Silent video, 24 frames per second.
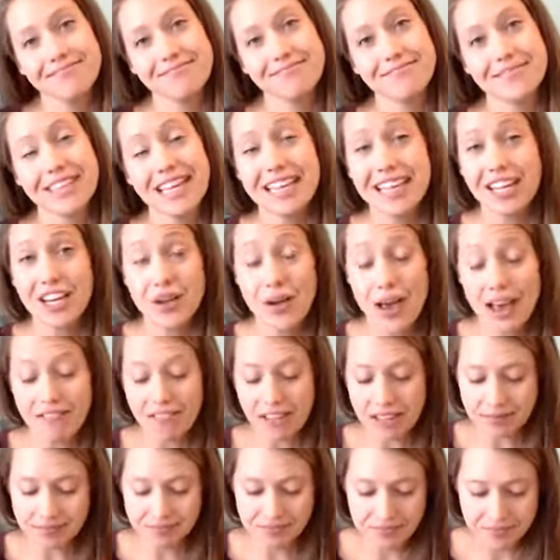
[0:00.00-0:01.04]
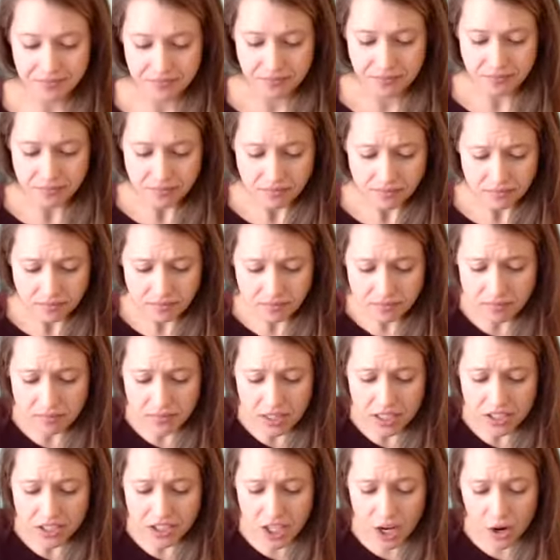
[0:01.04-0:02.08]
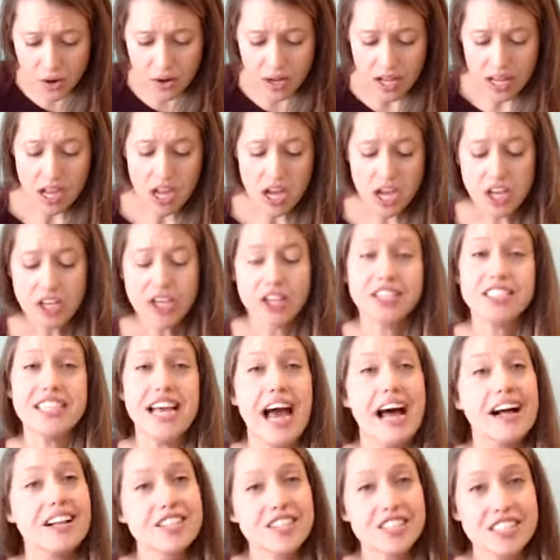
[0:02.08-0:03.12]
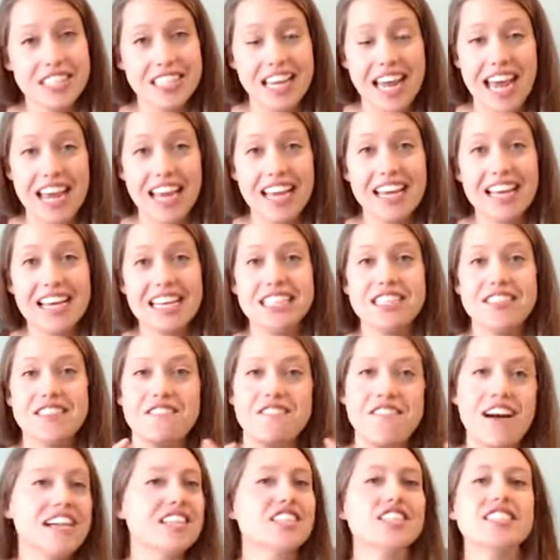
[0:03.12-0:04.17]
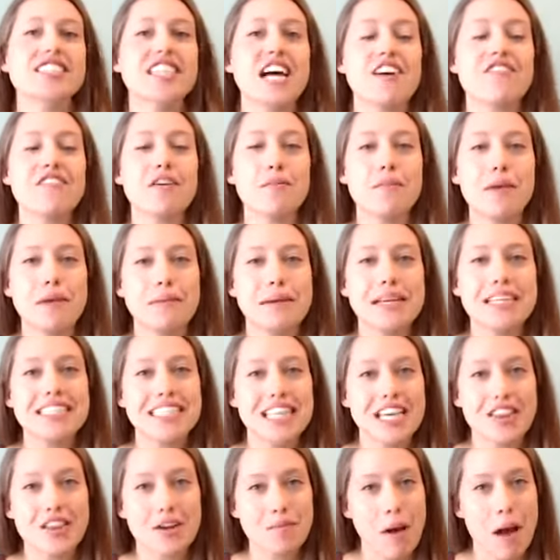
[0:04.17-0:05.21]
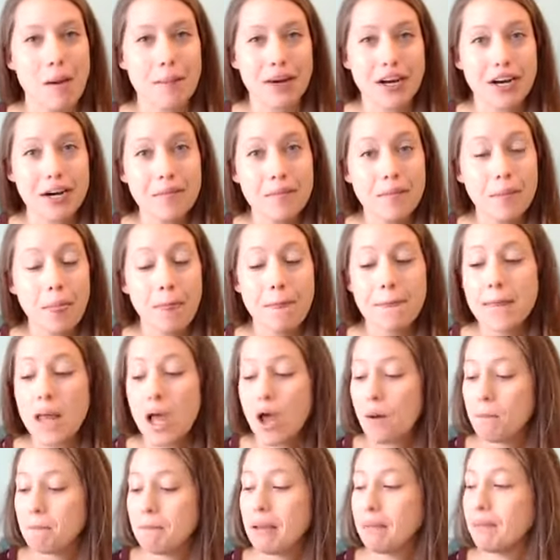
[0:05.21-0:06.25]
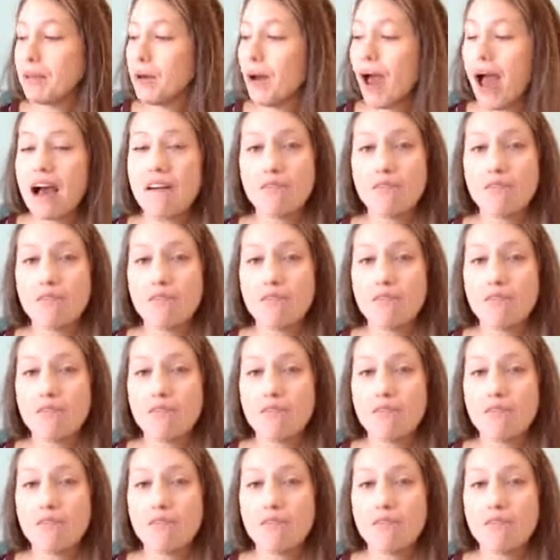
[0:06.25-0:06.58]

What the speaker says: And there you have it. So your challenge today is to find yourself a BBT thermometer. Maybe you have